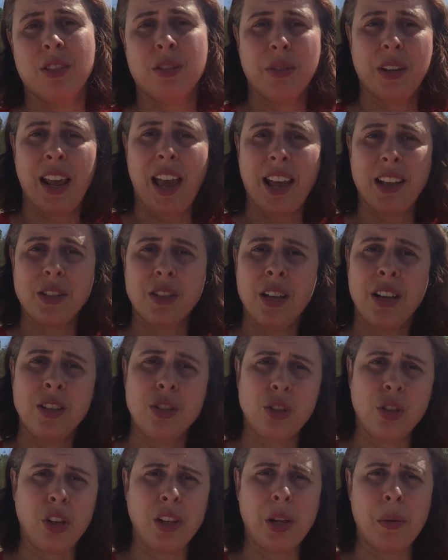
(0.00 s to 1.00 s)
So it has
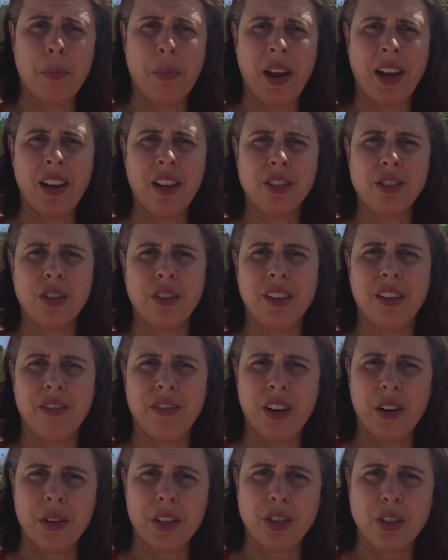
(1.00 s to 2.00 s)
solar panels on the
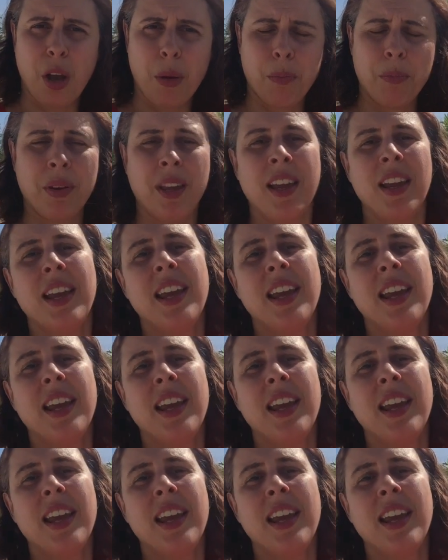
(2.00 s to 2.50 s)
very top.